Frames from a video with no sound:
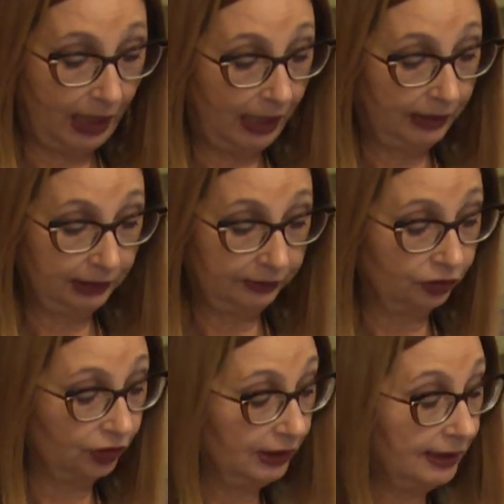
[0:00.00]
and in
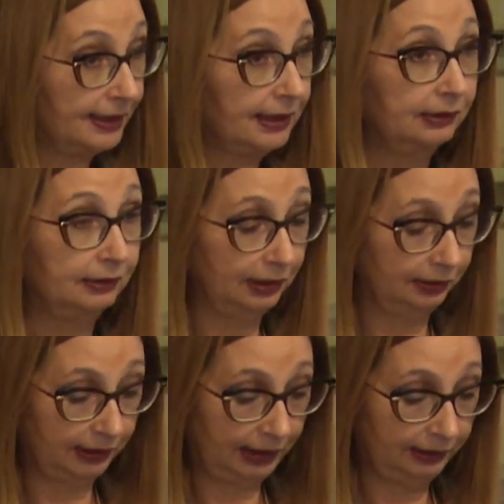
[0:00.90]
Greece
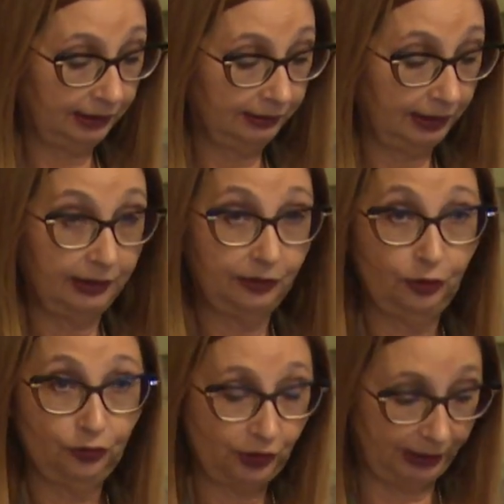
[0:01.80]
until
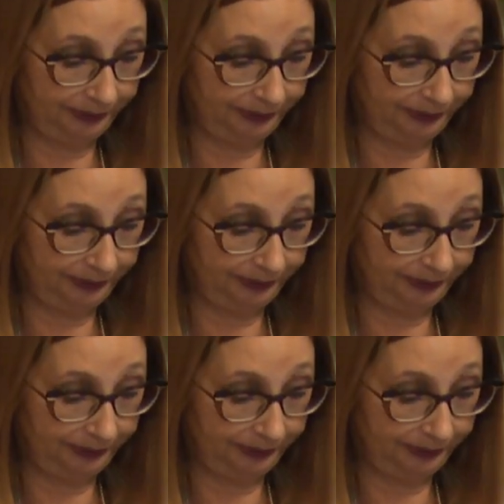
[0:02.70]
1983.